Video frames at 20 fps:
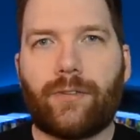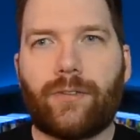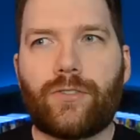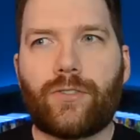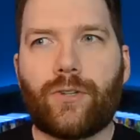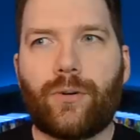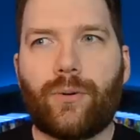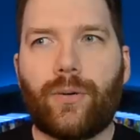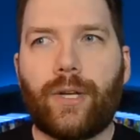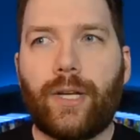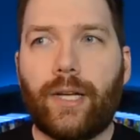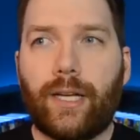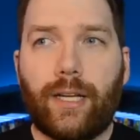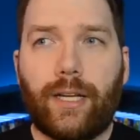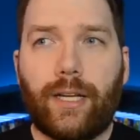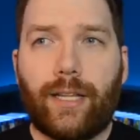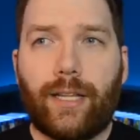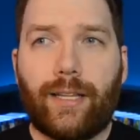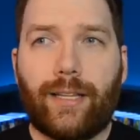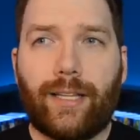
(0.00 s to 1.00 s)
And so
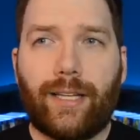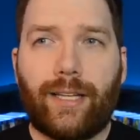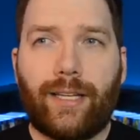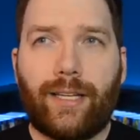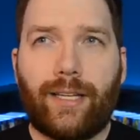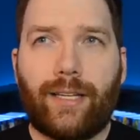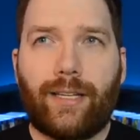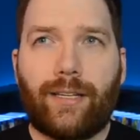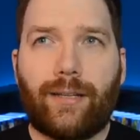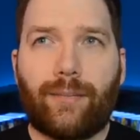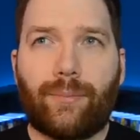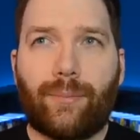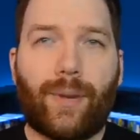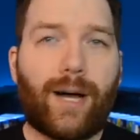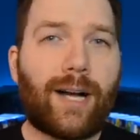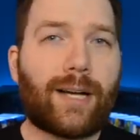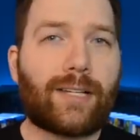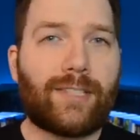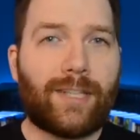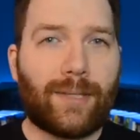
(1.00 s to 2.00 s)
the
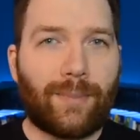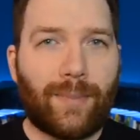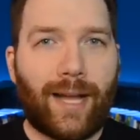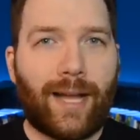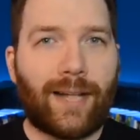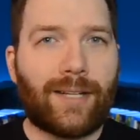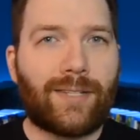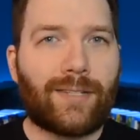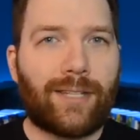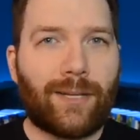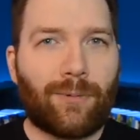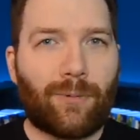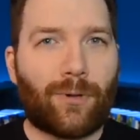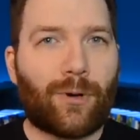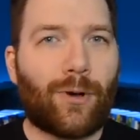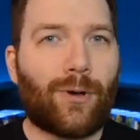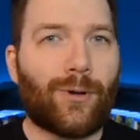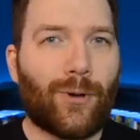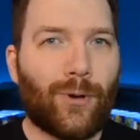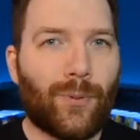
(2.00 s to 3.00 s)
boxing match that
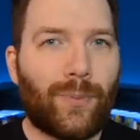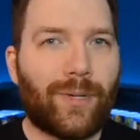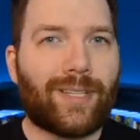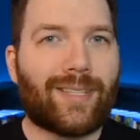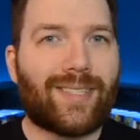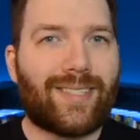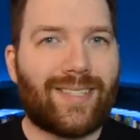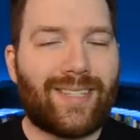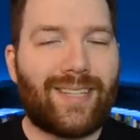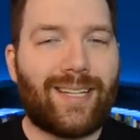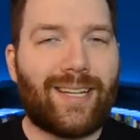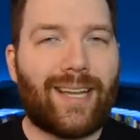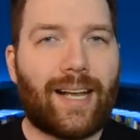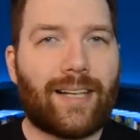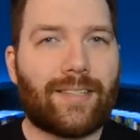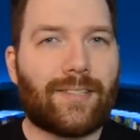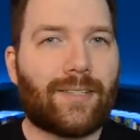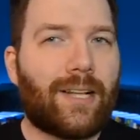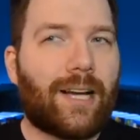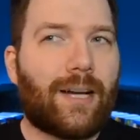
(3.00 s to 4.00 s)
we're all hoping to see
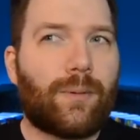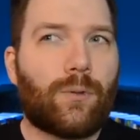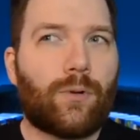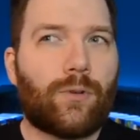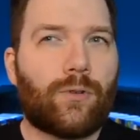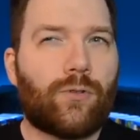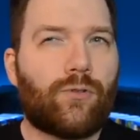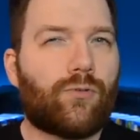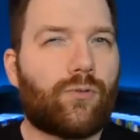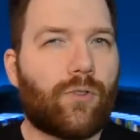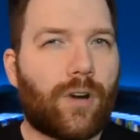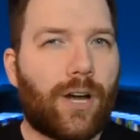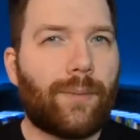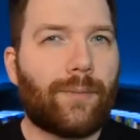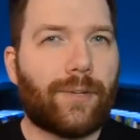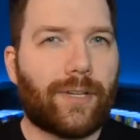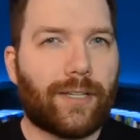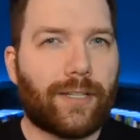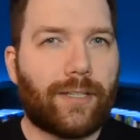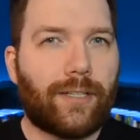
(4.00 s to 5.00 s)
has a lot more
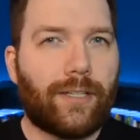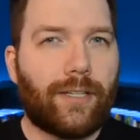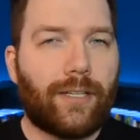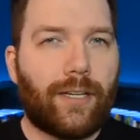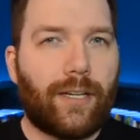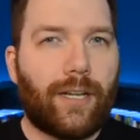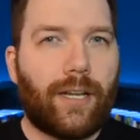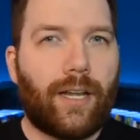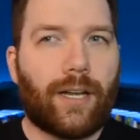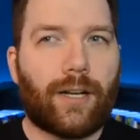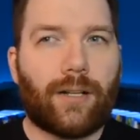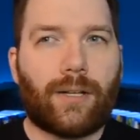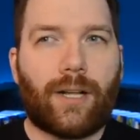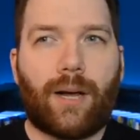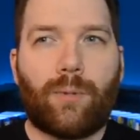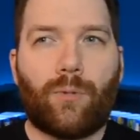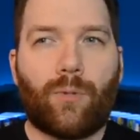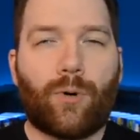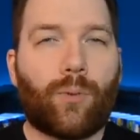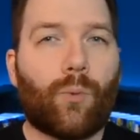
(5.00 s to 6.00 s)
drama and a
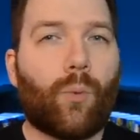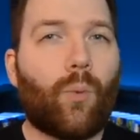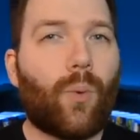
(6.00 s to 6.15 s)
lot more